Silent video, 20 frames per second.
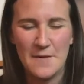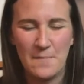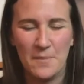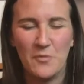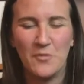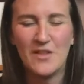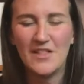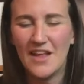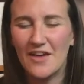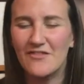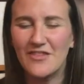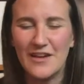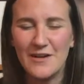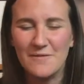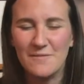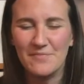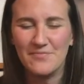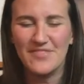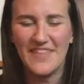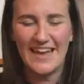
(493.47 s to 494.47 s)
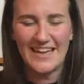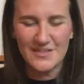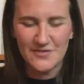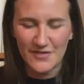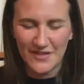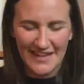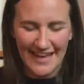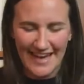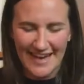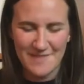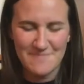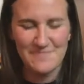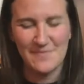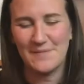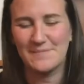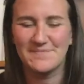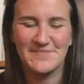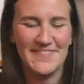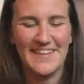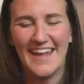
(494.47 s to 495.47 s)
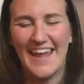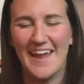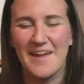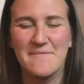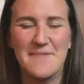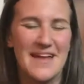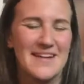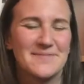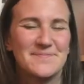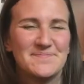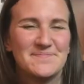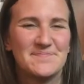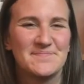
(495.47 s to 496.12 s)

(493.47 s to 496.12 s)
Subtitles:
We love you. Thanks for camp. Amen.